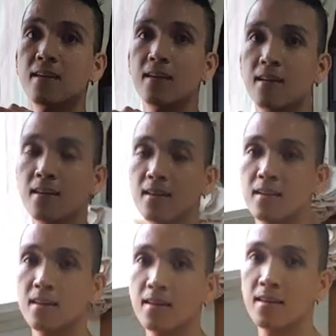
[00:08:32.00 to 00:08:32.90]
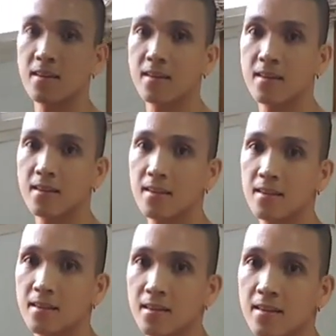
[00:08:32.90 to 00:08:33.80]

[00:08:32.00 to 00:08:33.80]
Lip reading: No one is speaking in this clip.